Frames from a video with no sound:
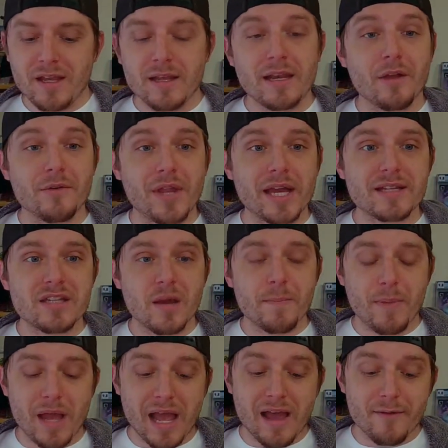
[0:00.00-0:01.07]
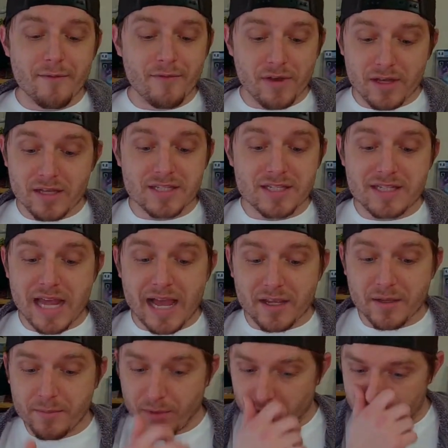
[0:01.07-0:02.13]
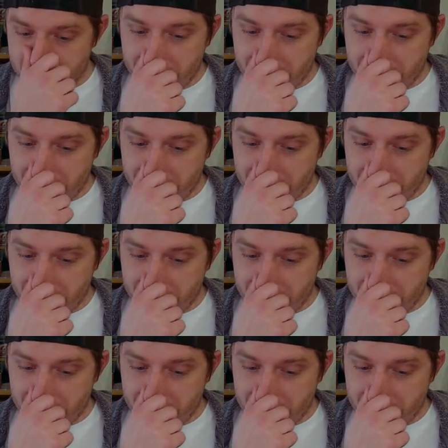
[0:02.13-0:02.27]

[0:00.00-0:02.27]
Now, next up, I have a stack of books.